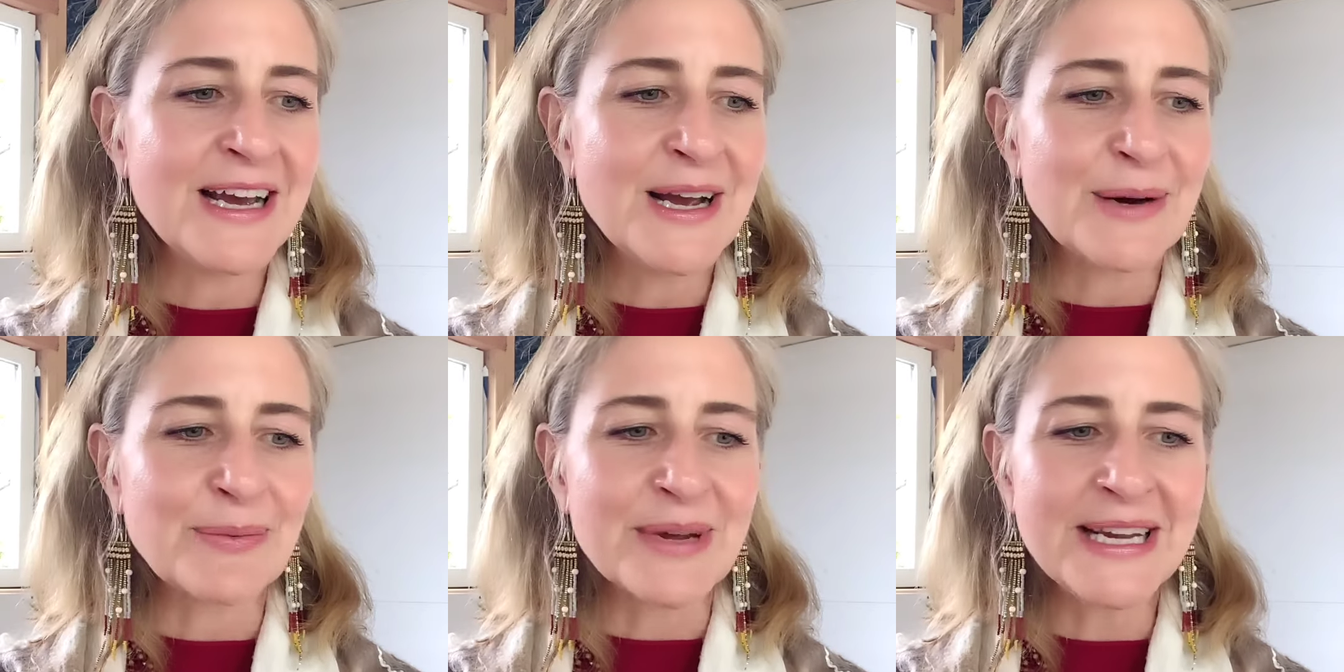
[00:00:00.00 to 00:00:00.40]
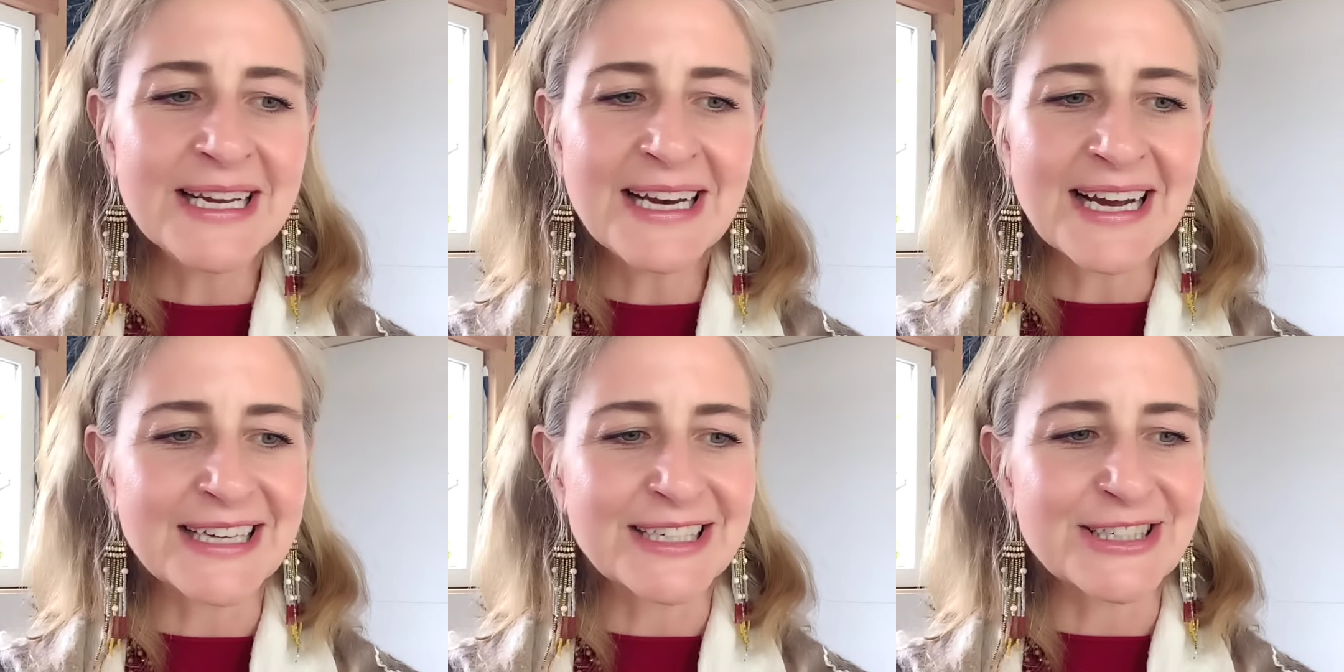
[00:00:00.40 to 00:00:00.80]
we can
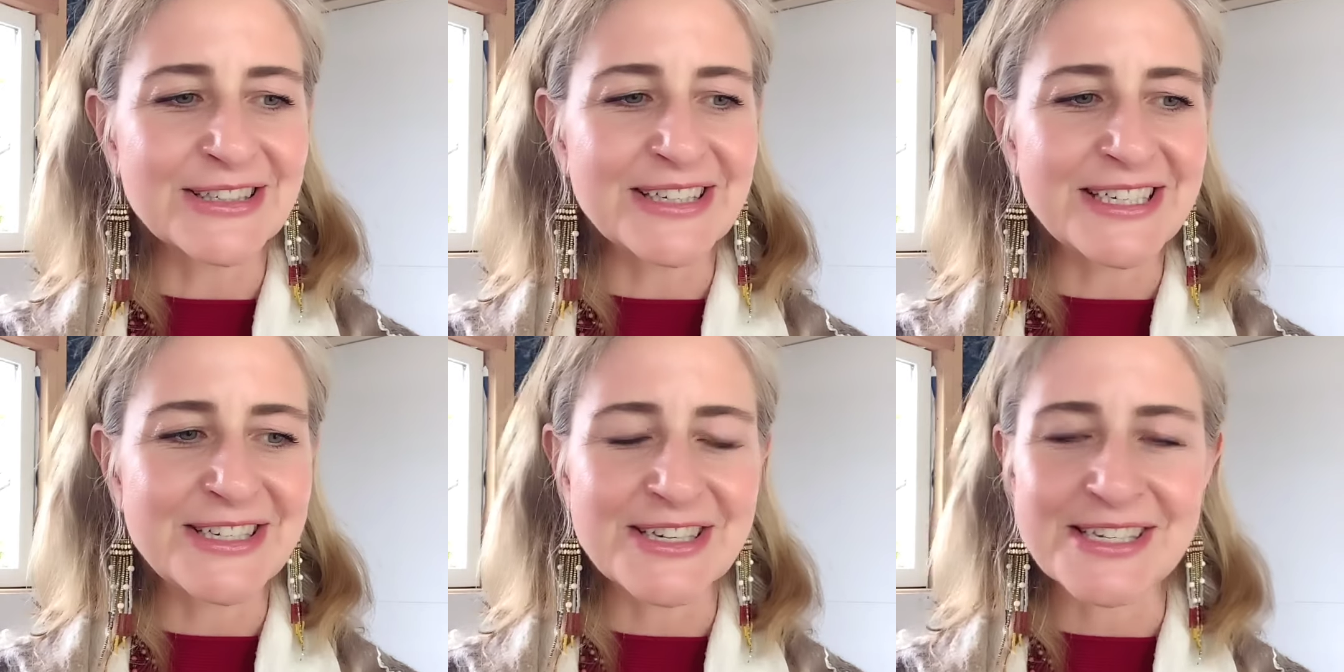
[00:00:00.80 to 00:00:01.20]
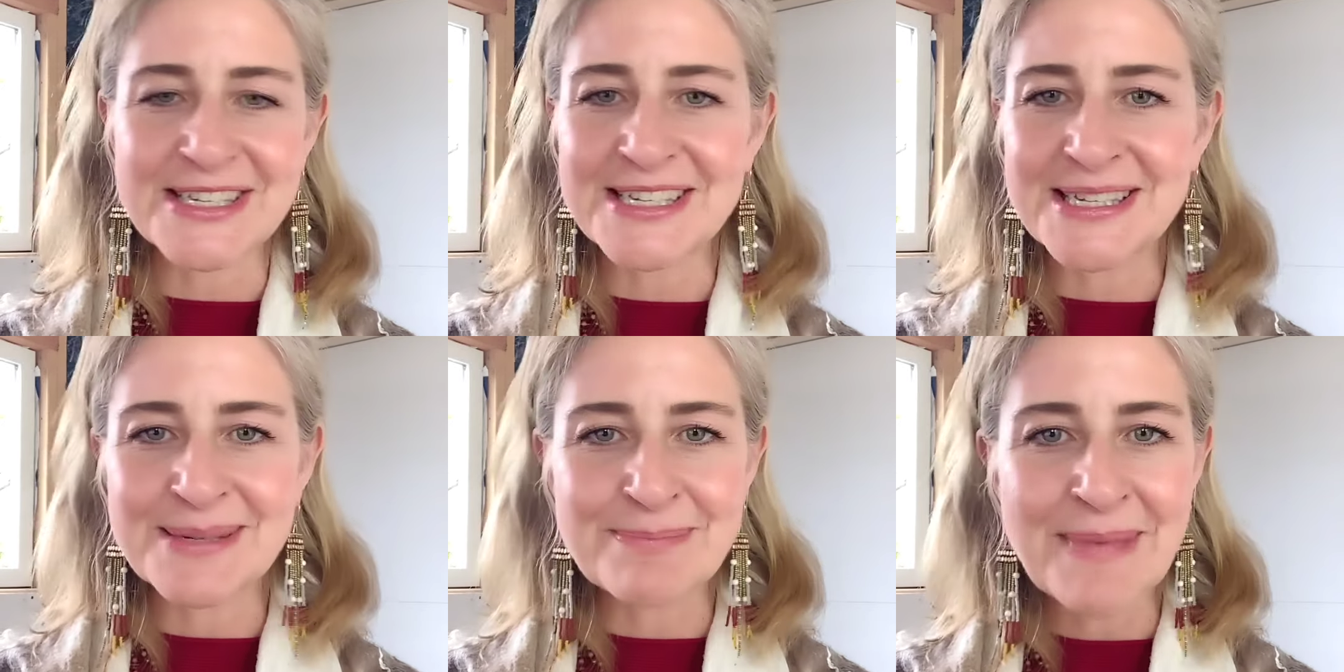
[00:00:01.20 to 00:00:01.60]
actually just
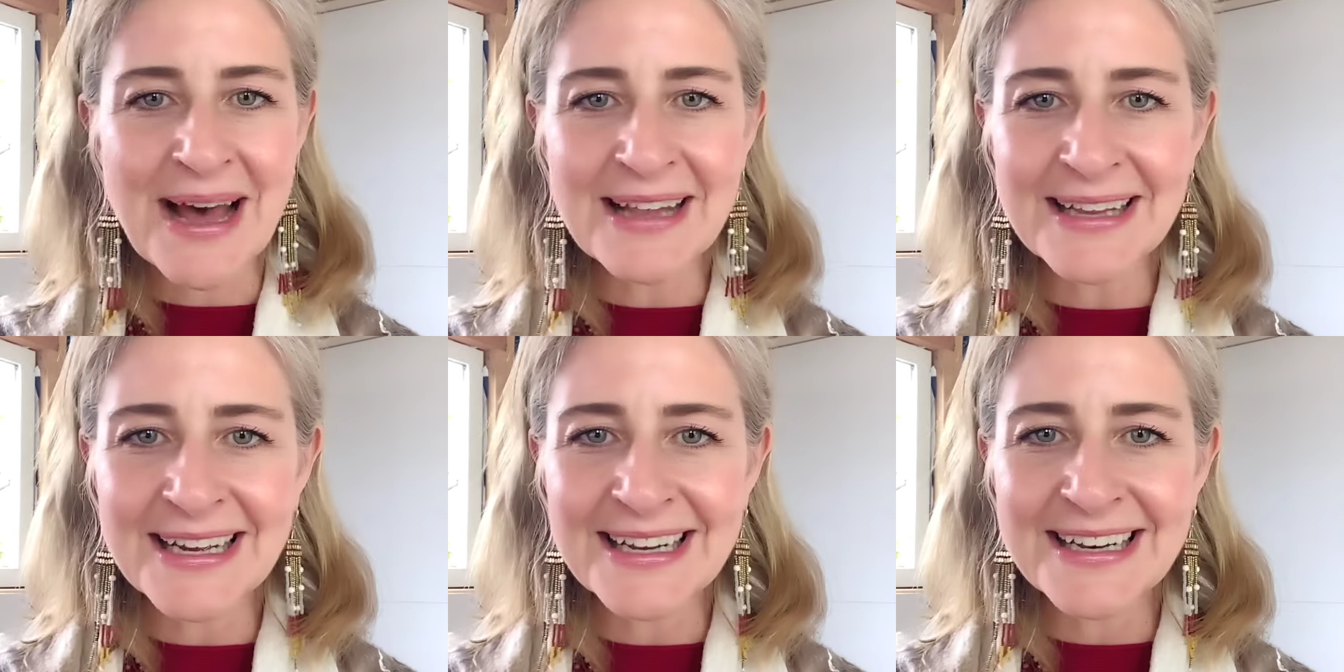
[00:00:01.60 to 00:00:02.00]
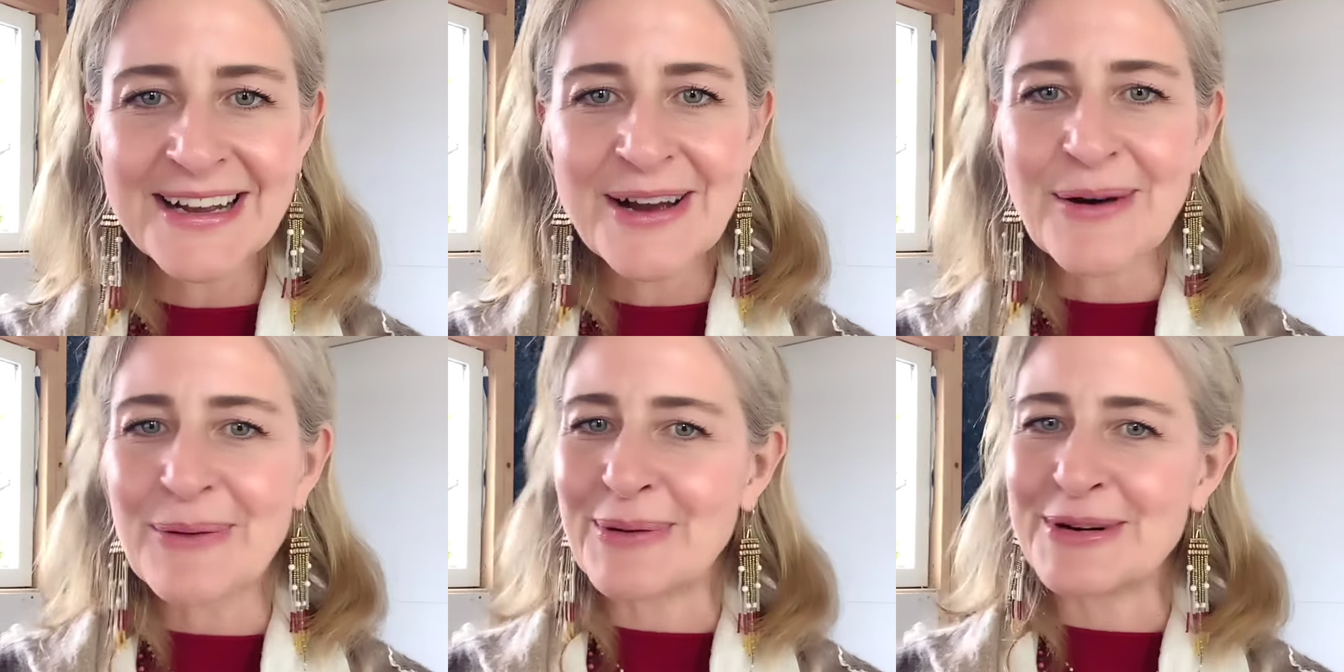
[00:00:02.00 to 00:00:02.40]
smell it
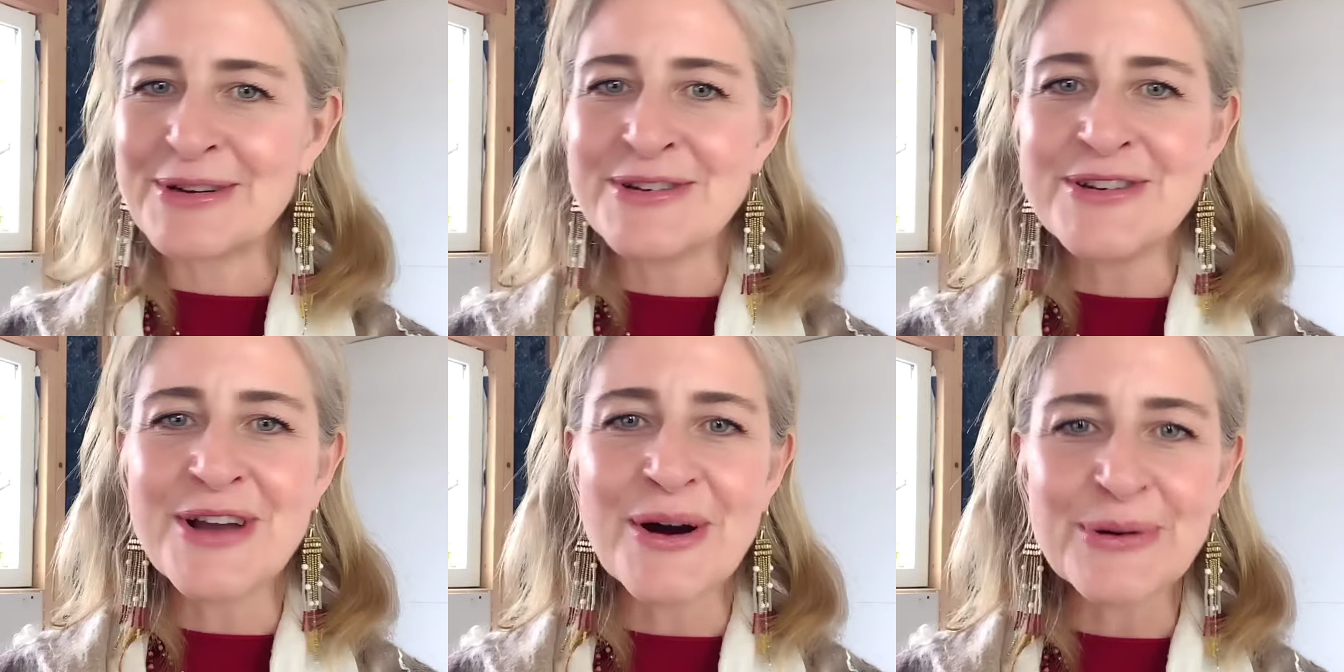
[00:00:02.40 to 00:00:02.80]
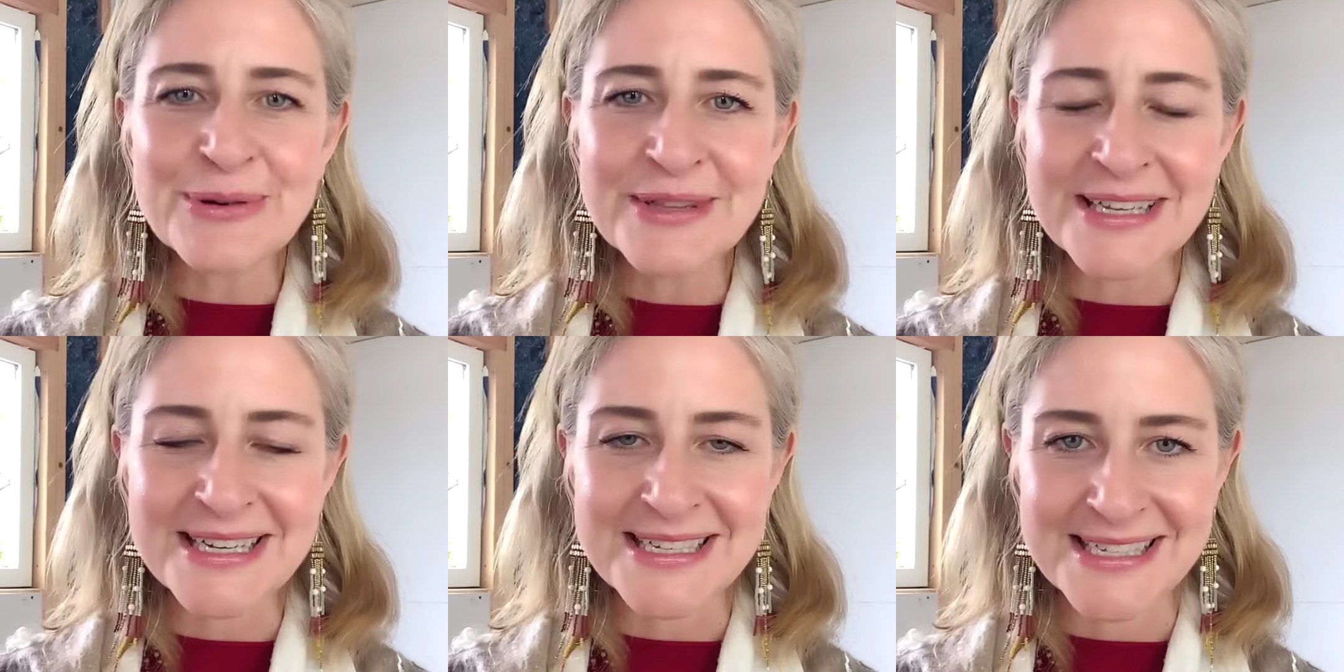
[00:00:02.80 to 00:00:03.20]
or know
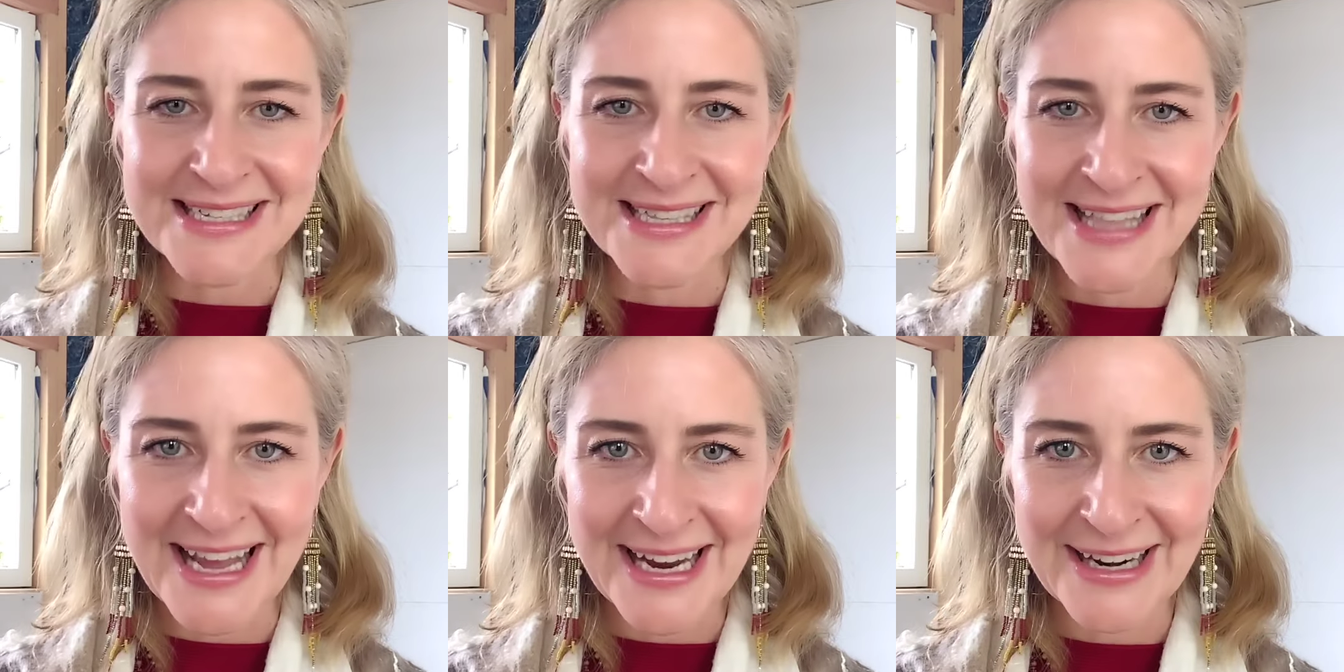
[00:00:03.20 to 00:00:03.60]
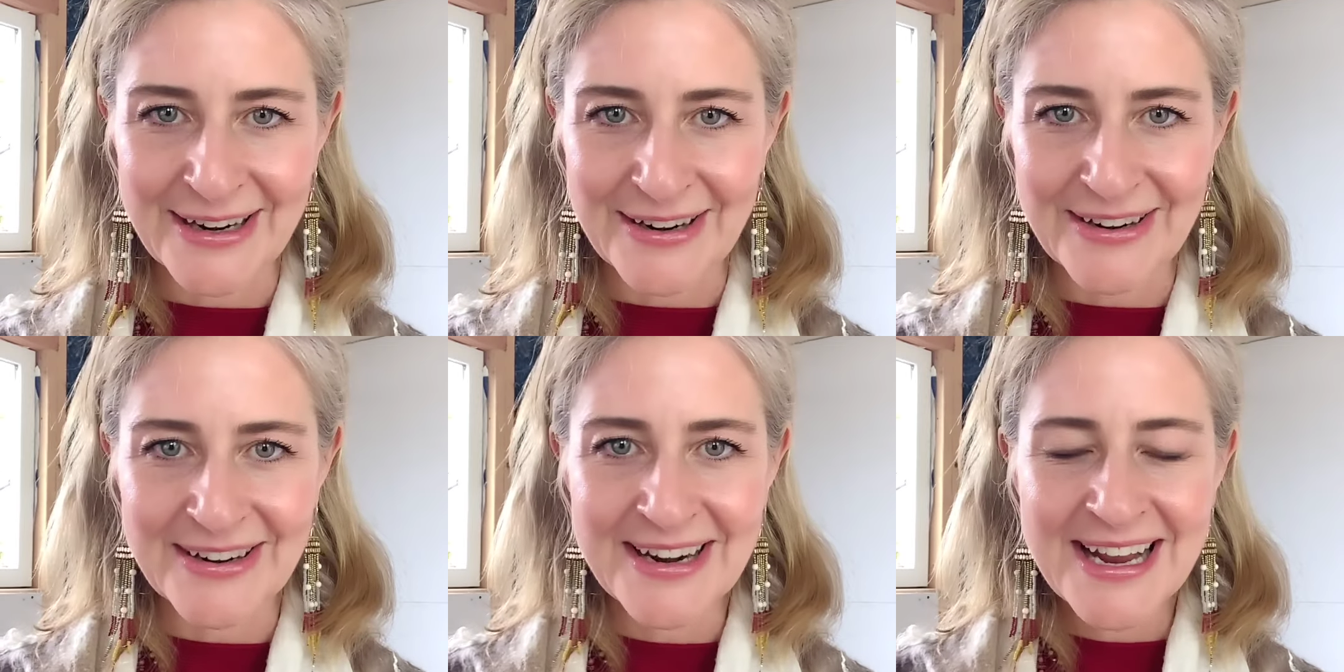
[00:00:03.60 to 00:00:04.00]
that it's
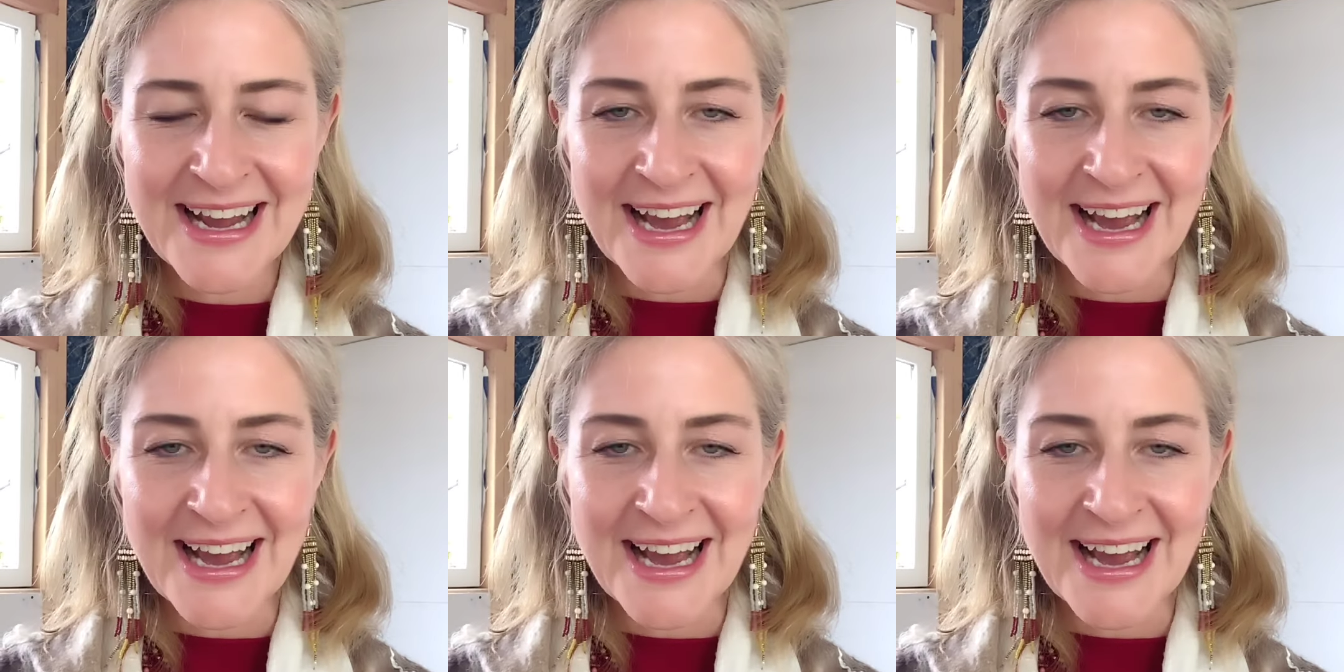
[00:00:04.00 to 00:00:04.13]
there,